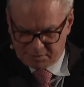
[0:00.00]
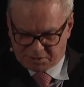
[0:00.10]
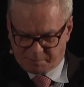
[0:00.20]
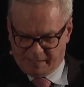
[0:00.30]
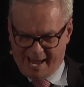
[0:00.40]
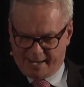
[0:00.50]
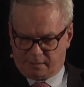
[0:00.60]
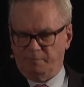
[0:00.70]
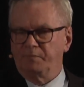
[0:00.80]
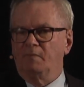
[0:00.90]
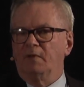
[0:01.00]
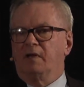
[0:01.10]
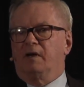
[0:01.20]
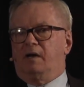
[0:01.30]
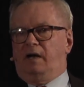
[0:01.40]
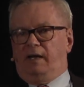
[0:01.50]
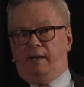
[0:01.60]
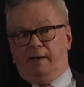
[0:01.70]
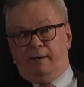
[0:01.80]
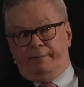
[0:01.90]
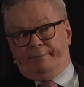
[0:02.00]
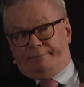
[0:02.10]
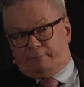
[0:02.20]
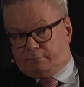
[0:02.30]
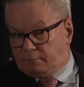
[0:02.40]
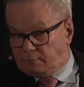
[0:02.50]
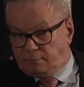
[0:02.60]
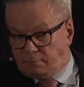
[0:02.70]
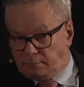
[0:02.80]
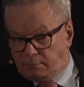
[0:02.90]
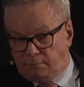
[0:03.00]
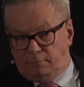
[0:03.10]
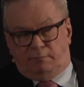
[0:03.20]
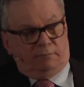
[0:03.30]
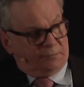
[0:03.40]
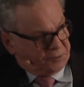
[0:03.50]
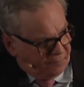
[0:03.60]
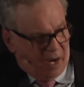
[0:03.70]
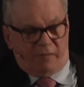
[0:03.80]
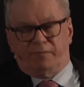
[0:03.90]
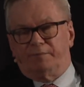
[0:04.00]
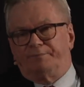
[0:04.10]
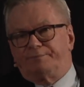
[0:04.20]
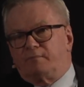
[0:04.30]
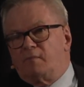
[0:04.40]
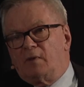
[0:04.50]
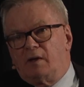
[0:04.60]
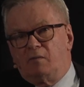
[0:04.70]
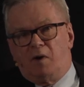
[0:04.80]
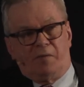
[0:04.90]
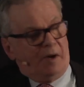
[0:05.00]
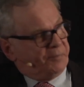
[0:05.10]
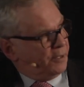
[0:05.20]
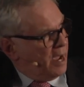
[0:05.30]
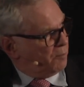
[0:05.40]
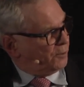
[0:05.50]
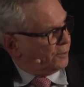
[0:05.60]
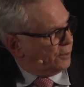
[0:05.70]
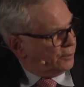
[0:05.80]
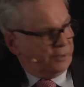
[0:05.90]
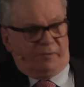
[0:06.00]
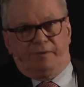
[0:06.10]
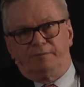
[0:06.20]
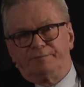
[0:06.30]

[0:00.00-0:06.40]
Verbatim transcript: splat, and survived. Wound up in Hamilton, Ontario.